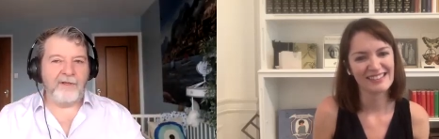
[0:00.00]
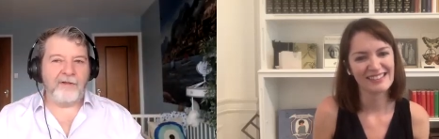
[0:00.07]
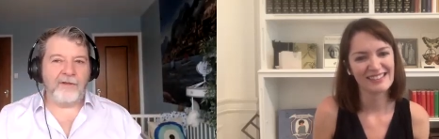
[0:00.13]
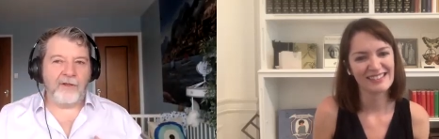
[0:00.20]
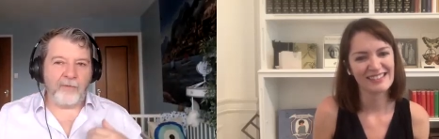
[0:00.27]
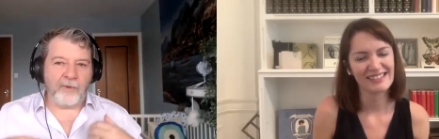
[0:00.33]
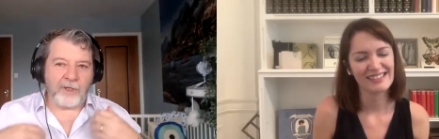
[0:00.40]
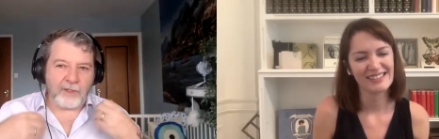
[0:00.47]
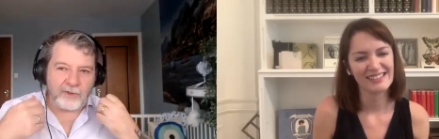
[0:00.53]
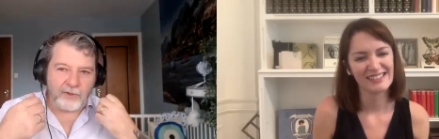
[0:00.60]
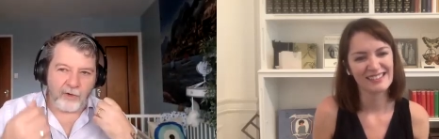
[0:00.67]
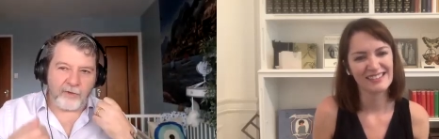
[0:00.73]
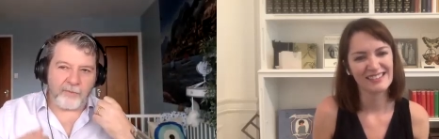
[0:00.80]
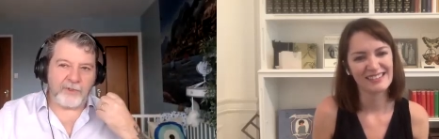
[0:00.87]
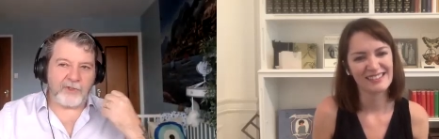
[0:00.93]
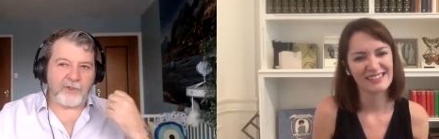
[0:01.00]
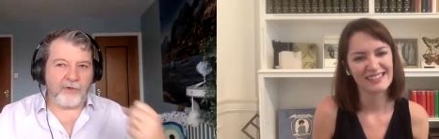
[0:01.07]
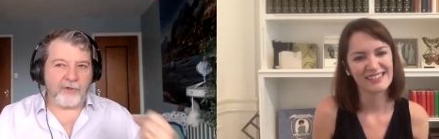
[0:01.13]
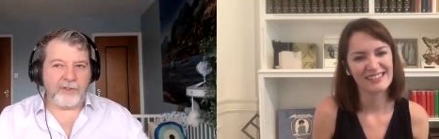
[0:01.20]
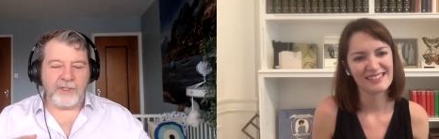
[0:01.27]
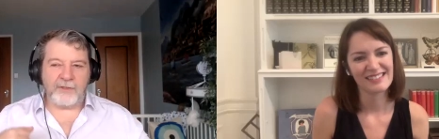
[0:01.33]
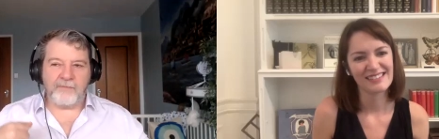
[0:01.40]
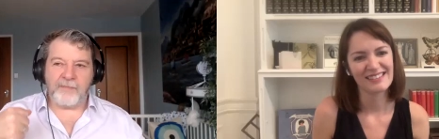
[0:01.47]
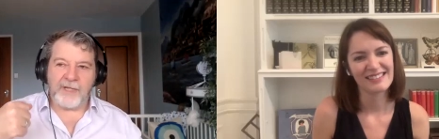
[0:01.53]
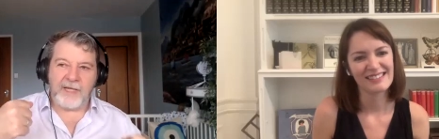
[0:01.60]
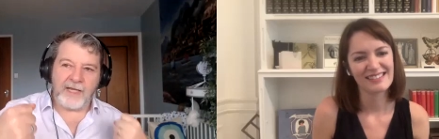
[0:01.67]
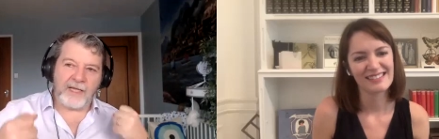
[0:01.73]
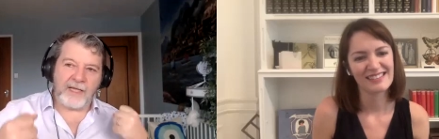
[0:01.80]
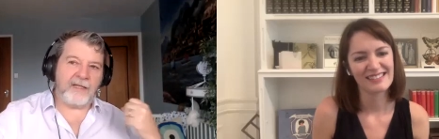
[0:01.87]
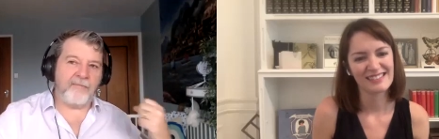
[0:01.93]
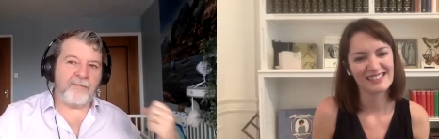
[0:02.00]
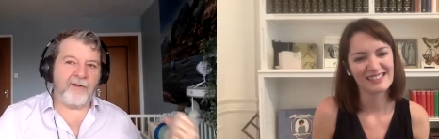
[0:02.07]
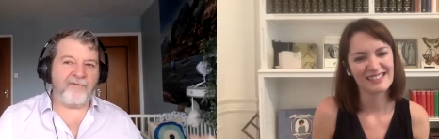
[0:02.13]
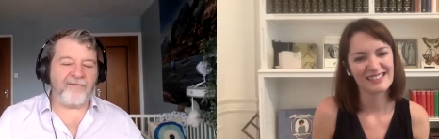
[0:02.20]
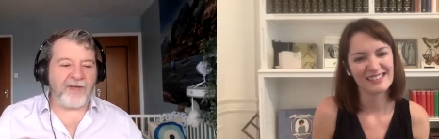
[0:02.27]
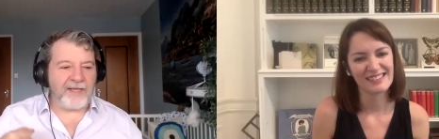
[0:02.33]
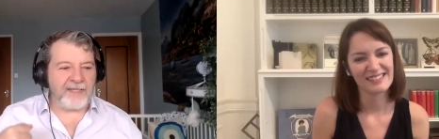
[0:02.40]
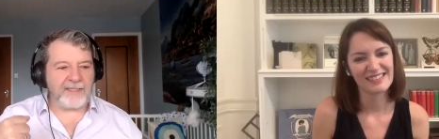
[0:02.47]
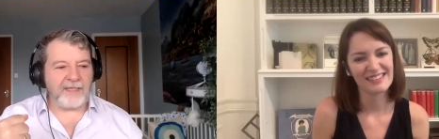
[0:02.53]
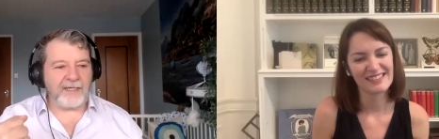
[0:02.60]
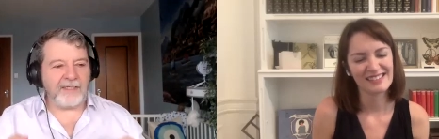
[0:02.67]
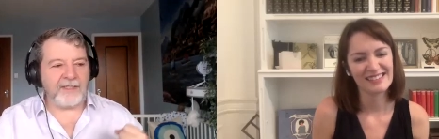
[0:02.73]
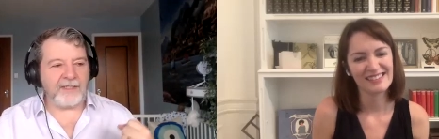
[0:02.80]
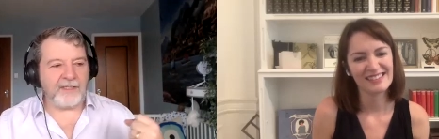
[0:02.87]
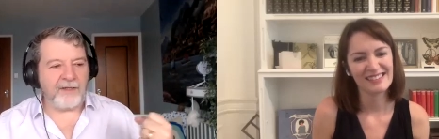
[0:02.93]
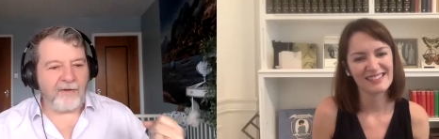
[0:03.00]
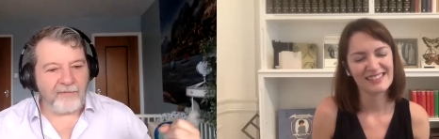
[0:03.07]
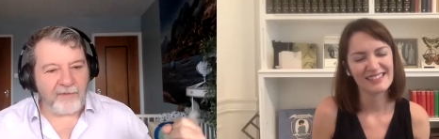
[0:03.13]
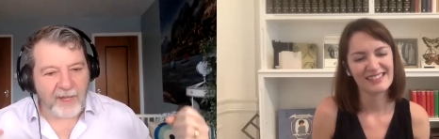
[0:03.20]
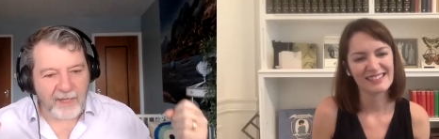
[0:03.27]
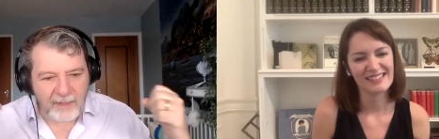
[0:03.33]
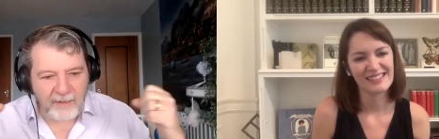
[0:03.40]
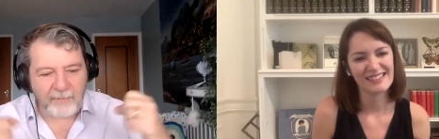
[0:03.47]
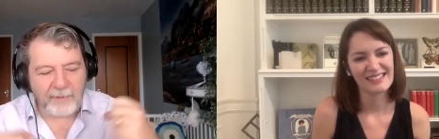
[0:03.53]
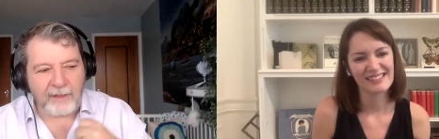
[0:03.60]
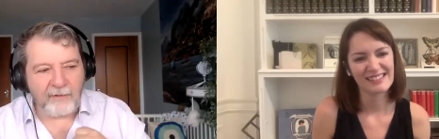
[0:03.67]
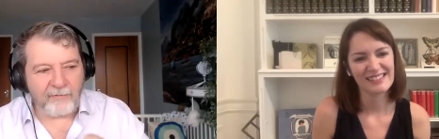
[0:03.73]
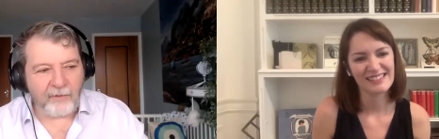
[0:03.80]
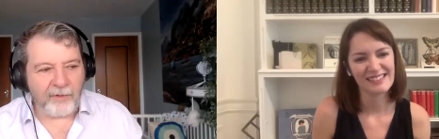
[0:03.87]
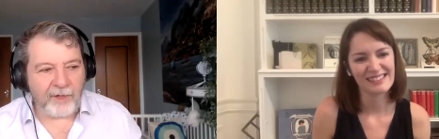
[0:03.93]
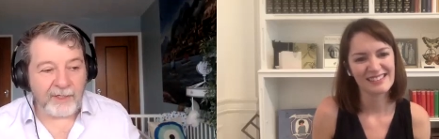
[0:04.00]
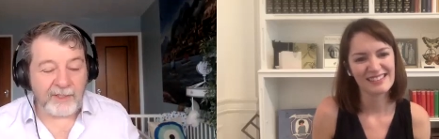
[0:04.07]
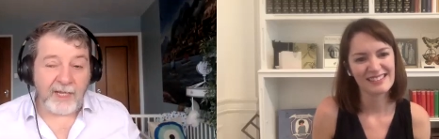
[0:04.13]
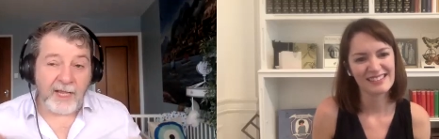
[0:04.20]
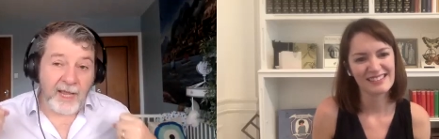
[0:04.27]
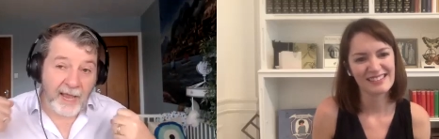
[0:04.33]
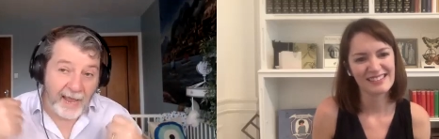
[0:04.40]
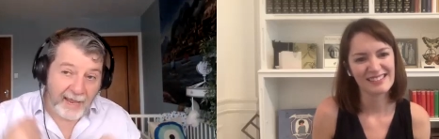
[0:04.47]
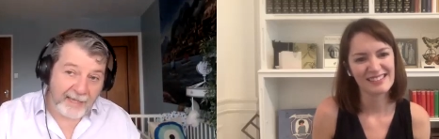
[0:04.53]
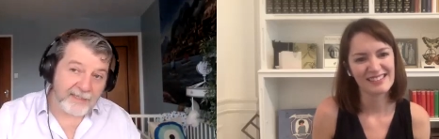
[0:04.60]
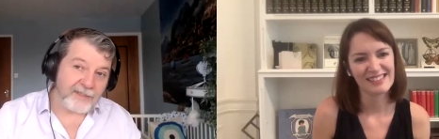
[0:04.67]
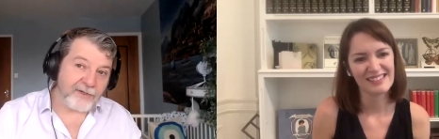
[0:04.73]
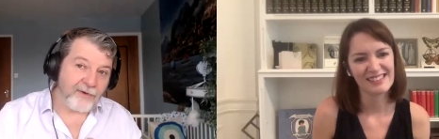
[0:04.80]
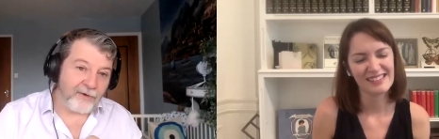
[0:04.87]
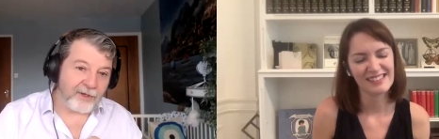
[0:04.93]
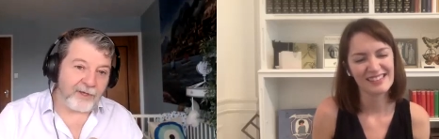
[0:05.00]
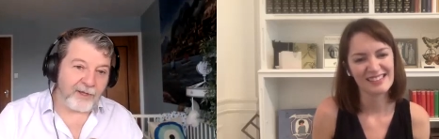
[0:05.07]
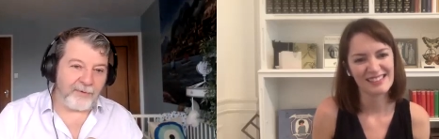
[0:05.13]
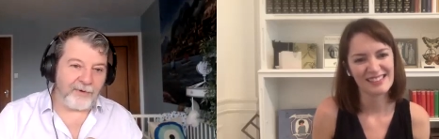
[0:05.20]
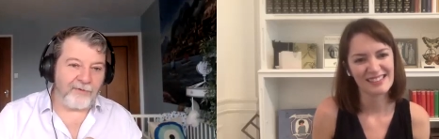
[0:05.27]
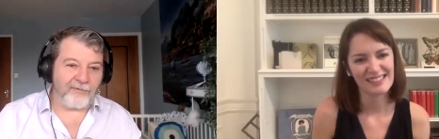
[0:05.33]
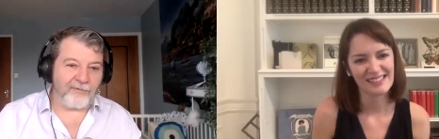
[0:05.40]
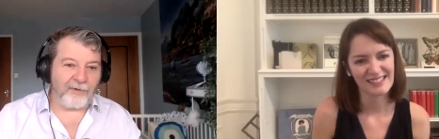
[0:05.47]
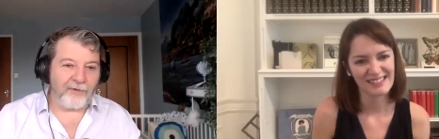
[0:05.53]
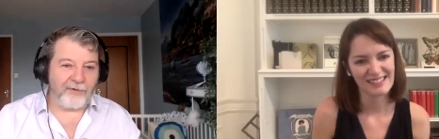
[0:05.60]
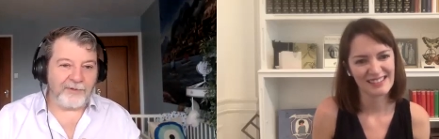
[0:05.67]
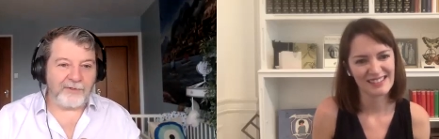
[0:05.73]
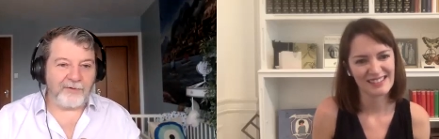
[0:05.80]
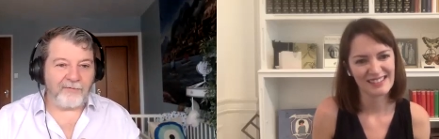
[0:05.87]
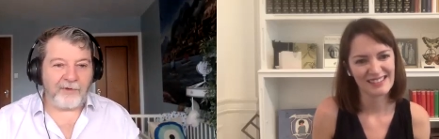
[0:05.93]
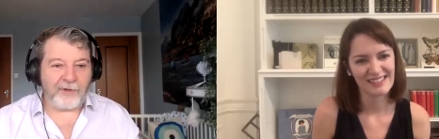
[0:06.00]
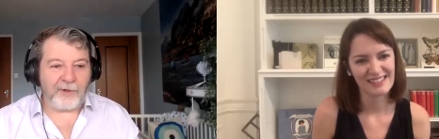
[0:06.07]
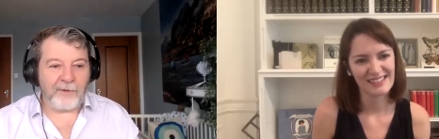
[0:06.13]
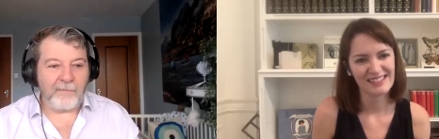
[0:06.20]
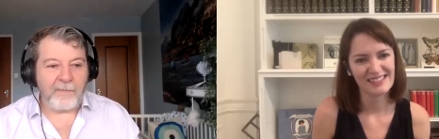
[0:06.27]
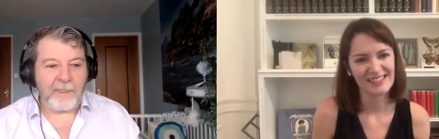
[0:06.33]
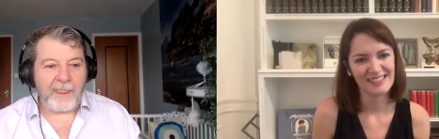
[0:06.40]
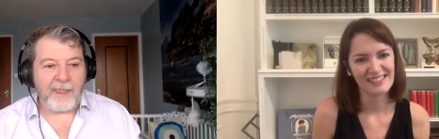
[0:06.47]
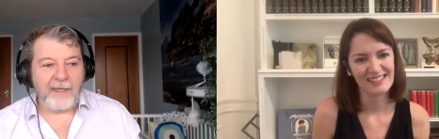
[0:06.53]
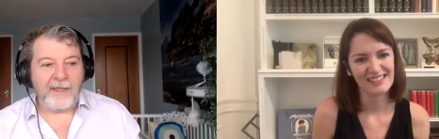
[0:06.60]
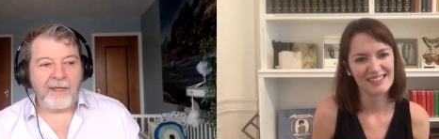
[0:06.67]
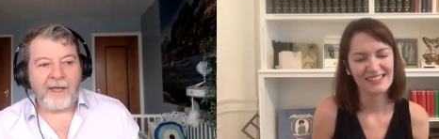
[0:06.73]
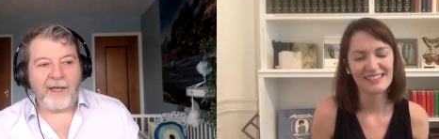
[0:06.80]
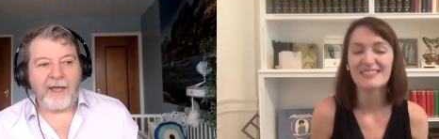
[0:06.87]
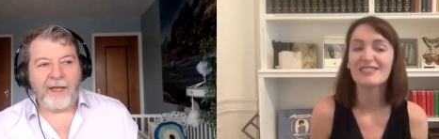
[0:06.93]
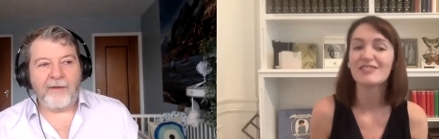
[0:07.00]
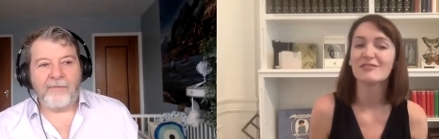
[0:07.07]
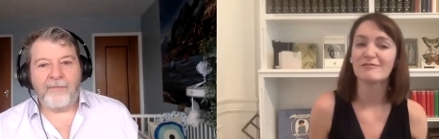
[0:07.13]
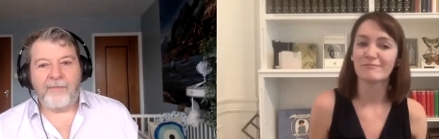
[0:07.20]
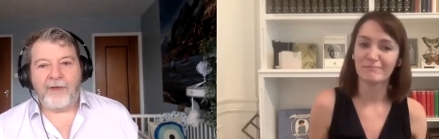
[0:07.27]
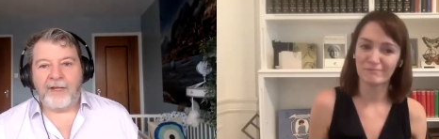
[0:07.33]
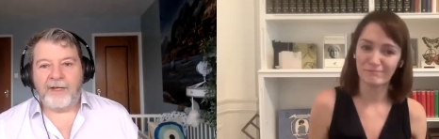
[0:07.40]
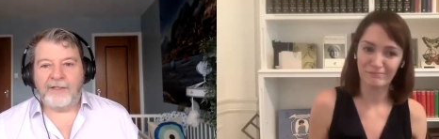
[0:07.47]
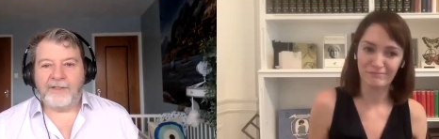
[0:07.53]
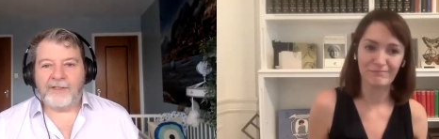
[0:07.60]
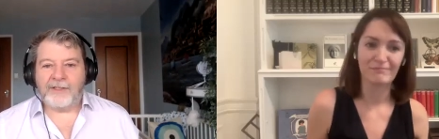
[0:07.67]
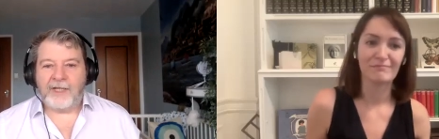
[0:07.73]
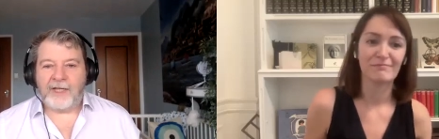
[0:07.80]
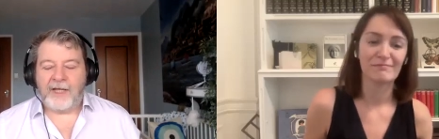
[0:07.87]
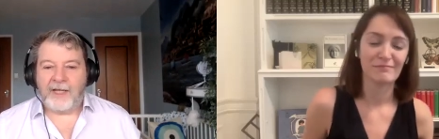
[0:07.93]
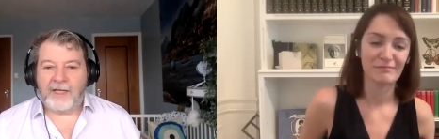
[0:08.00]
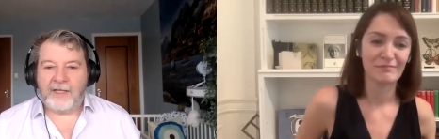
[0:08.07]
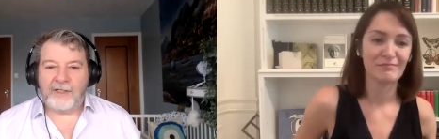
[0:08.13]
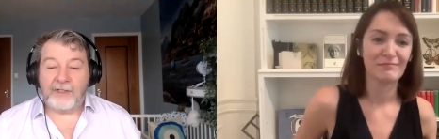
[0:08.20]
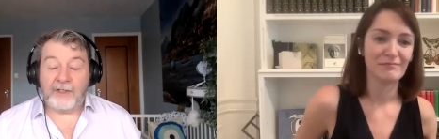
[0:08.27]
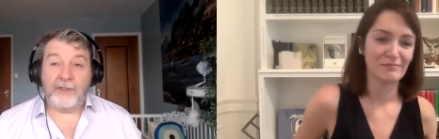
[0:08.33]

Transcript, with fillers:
Speaker 1: that we can talk about Socrates being in the fighting and stuff in the middle of all this and talking about philosophy. Um, and it doesn't get